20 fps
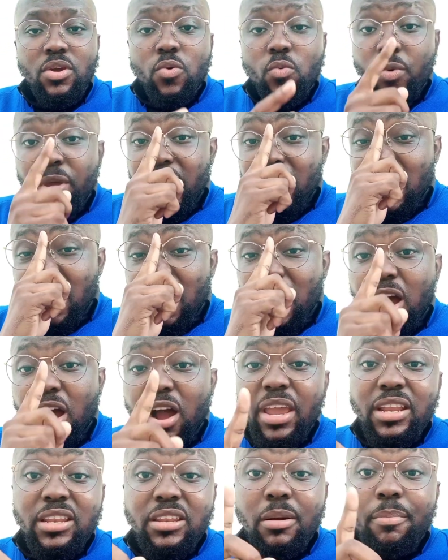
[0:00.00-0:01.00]
We are
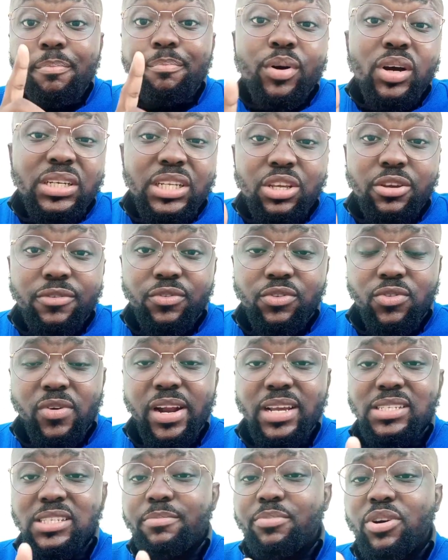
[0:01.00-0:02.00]
in the body of
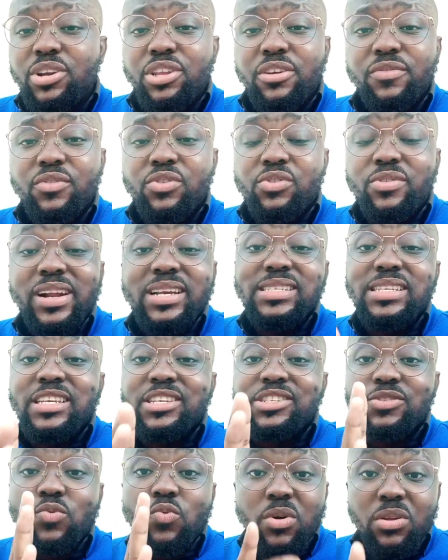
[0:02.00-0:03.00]
Christ. The body of Christ
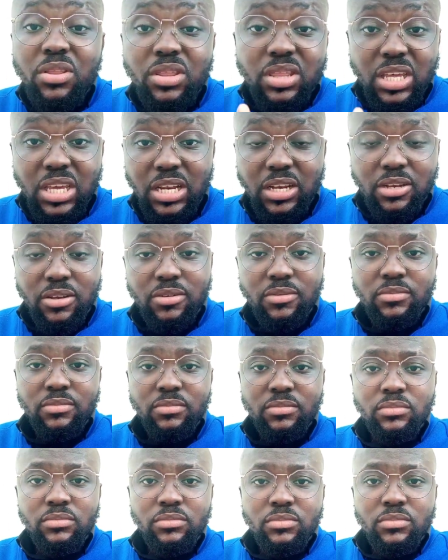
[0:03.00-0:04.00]
is one thing.
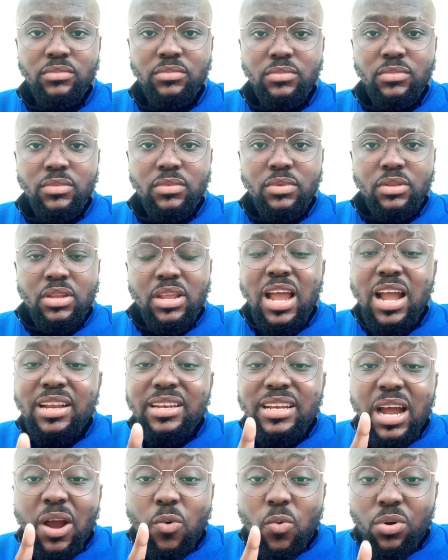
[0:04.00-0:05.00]

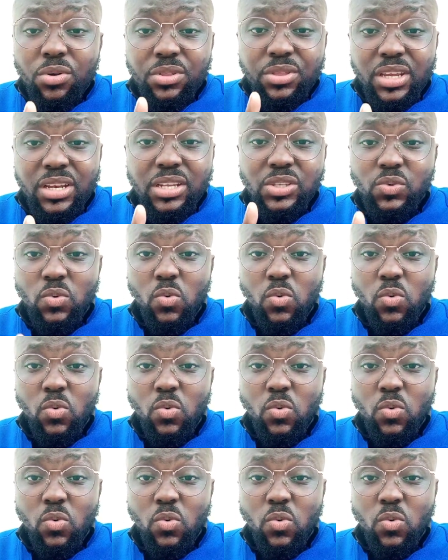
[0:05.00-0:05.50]
And that one thing is